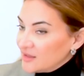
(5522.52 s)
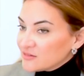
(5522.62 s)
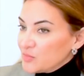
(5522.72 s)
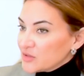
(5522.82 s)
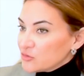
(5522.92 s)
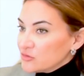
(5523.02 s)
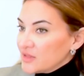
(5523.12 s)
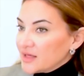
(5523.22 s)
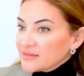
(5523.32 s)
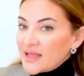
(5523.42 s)
It's better
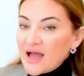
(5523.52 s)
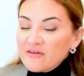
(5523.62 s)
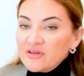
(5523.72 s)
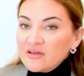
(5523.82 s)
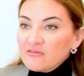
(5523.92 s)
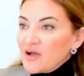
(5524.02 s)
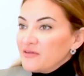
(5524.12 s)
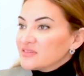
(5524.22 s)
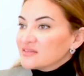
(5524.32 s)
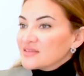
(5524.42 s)
than having
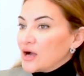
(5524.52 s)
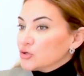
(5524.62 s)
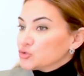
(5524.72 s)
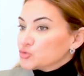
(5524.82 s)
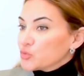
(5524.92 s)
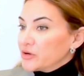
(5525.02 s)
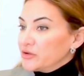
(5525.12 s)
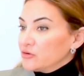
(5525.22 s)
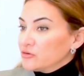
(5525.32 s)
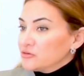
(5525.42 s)
five, six hours where
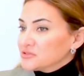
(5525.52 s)
you're